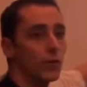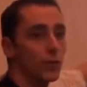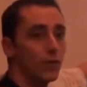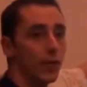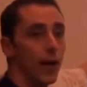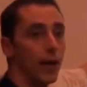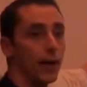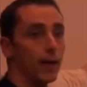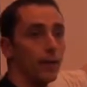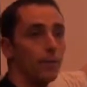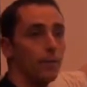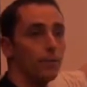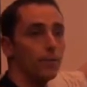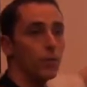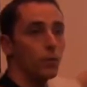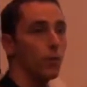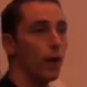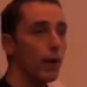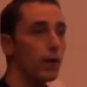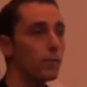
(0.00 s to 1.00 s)
ratio data,
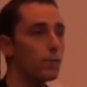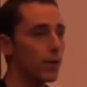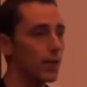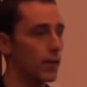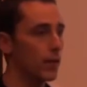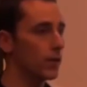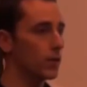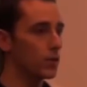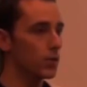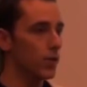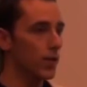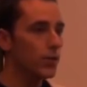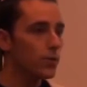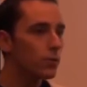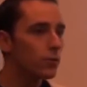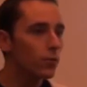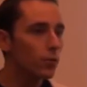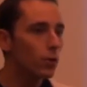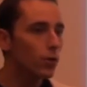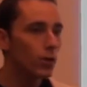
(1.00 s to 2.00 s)
right? Because
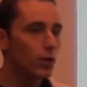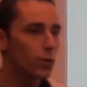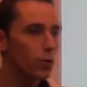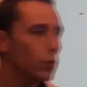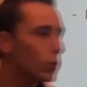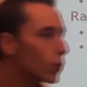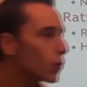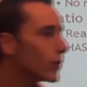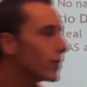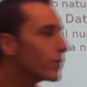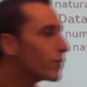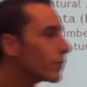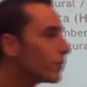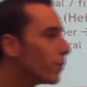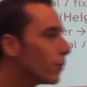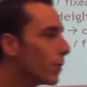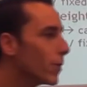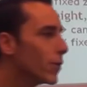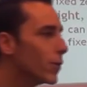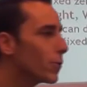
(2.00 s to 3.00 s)
interval is, you learned
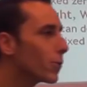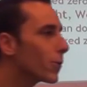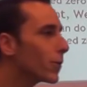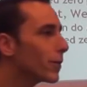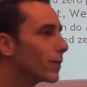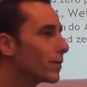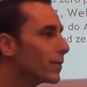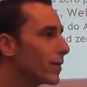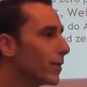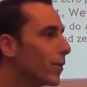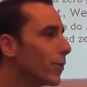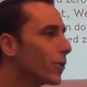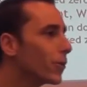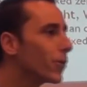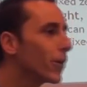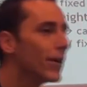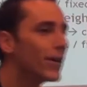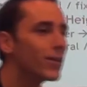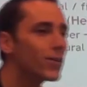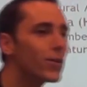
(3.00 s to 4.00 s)
interval when you were in
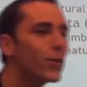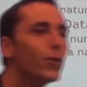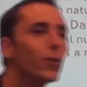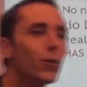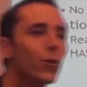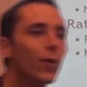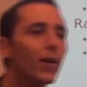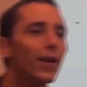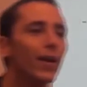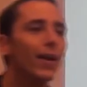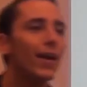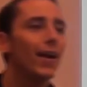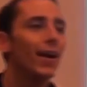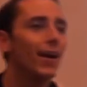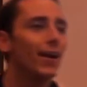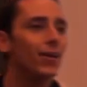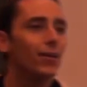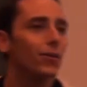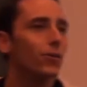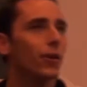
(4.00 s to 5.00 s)
grade 2,
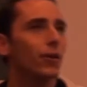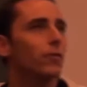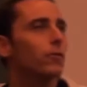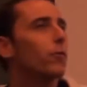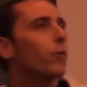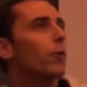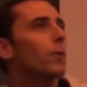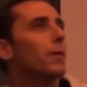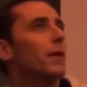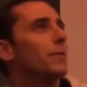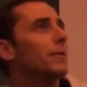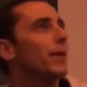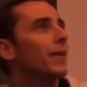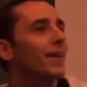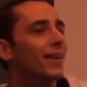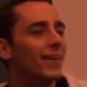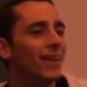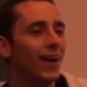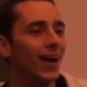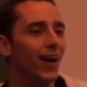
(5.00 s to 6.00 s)
grade 4 maybe.
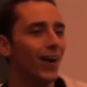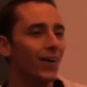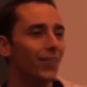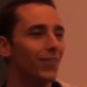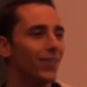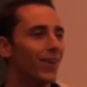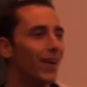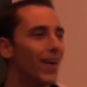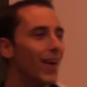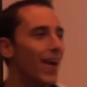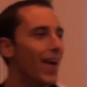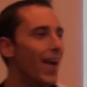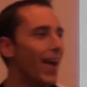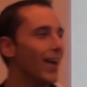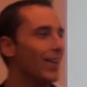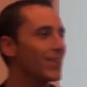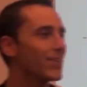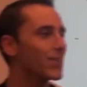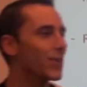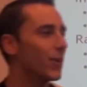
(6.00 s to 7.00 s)

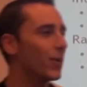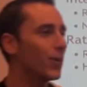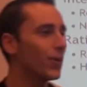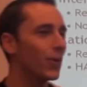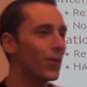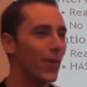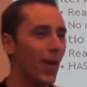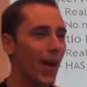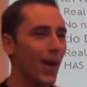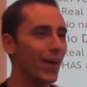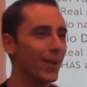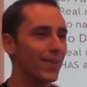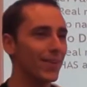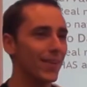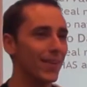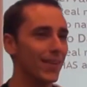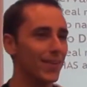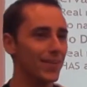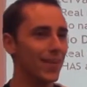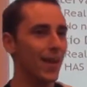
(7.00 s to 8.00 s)
And so
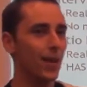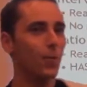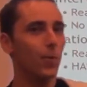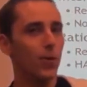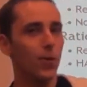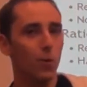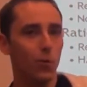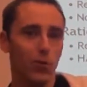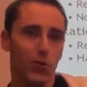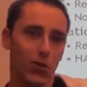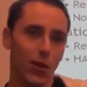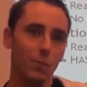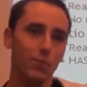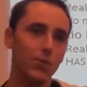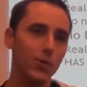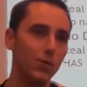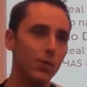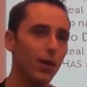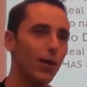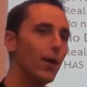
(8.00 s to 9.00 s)
that is like where you always jump
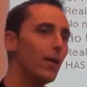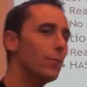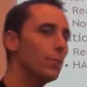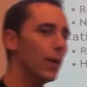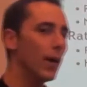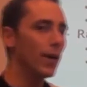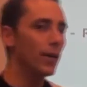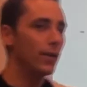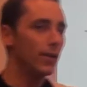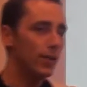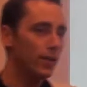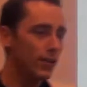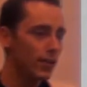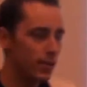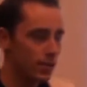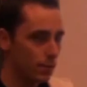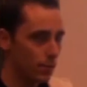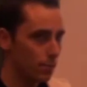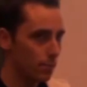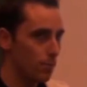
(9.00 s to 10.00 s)
to, but
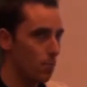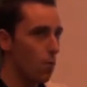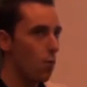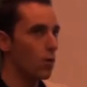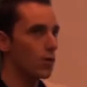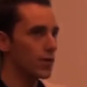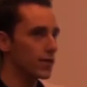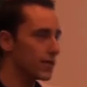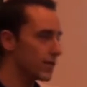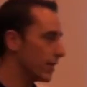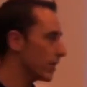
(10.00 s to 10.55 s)
it's a more